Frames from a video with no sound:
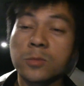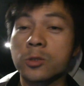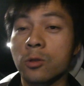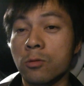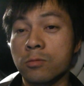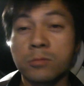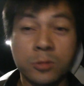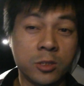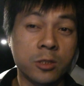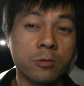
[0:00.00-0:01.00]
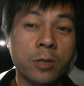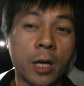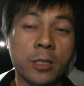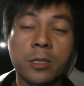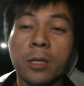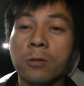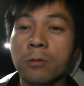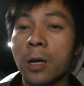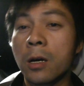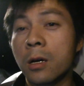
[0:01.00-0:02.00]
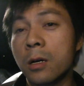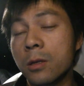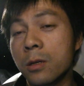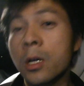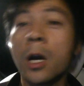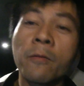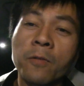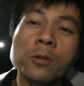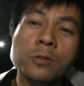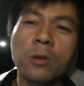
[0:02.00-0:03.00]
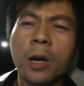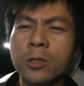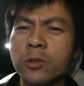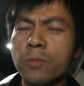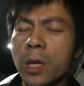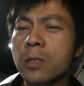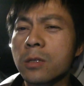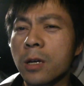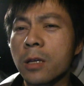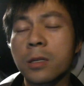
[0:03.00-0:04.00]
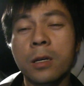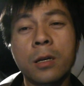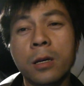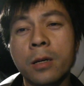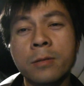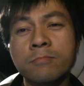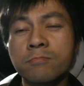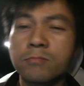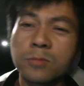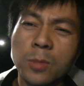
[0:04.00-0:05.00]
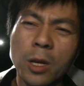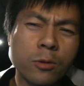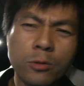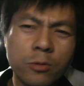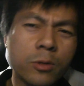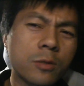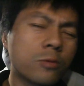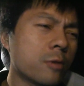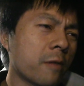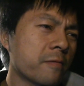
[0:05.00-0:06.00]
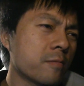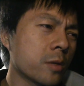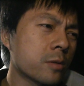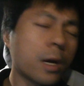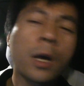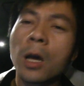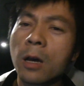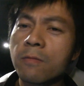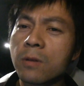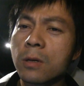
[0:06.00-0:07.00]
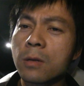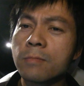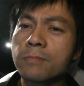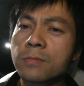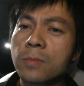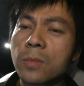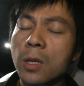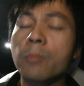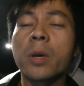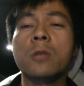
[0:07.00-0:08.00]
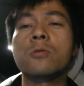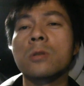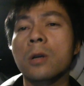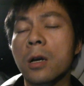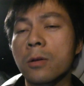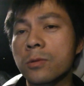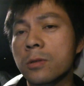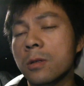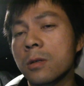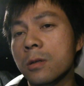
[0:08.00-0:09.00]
So see you guys later. And yeah, of course, you know, I should mention that I don't do this too often, but I have a Patreon account.